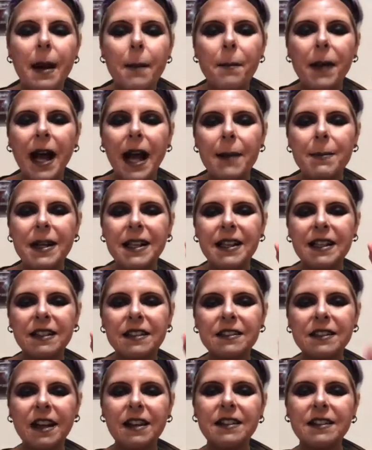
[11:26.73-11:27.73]
Bye, my
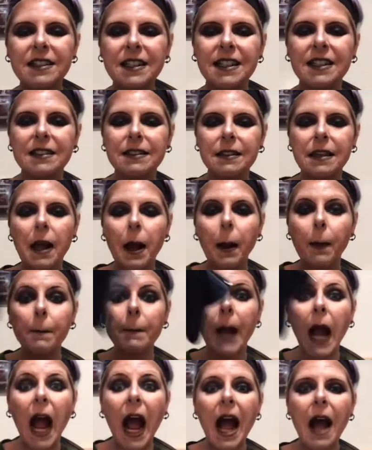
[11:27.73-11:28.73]
little darklings.
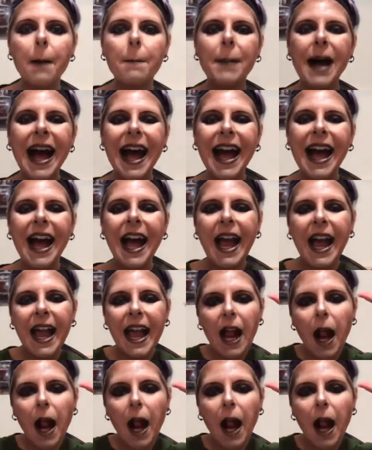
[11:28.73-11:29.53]
Bye.